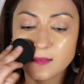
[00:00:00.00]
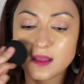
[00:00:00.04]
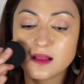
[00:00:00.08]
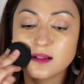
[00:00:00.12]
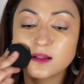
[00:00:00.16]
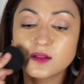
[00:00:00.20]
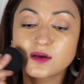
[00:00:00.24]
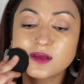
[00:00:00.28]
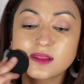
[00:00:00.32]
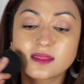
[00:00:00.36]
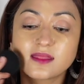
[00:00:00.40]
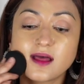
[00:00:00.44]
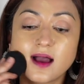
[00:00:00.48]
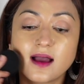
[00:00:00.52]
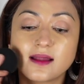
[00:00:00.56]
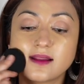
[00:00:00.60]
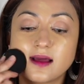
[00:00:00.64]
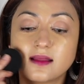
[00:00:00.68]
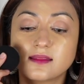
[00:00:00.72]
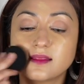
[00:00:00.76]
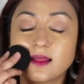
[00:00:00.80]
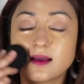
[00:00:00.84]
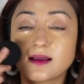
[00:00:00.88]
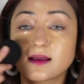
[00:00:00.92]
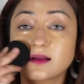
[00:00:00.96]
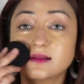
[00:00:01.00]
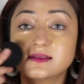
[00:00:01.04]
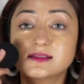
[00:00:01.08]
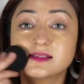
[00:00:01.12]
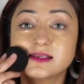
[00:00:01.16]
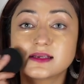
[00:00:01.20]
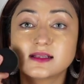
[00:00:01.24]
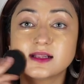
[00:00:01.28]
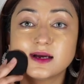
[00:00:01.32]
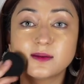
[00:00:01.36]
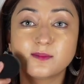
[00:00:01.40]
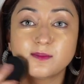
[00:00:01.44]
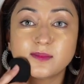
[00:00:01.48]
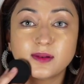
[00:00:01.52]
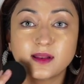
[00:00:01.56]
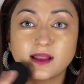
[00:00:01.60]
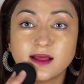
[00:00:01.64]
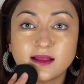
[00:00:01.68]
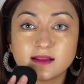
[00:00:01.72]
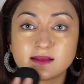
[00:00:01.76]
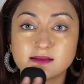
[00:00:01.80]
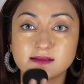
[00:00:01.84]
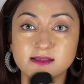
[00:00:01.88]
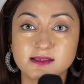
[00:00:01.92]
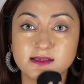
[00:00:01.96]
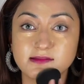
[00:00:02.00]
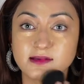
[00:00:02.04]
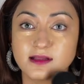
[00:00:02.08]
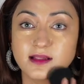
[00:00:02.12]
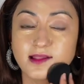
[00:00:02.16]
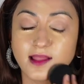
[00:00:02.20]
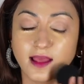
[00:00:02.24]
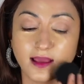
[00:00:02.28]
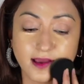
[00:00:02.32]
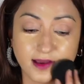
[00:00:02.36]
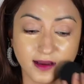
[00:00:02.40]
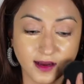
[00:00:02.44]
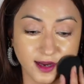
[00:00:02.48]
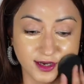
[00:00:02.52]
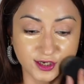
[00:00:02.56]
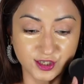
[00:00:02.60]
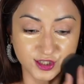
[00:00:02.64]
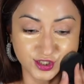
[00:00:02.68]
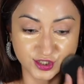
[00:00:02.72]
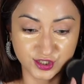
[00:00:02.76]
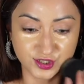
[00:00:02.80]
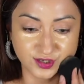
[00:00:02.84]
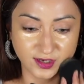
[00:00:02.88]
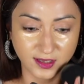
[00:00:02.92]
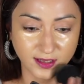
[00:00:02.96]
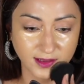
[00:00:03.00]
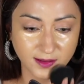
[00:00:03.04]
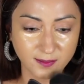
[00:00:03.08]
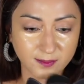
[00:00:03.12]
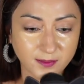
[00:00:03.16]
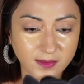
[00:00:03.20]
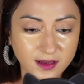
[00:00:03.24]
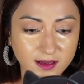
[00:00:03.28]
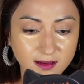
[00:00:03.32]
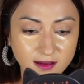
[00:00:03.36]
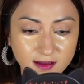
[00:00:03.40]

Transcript: Look at that, and that concealer blends like a dream.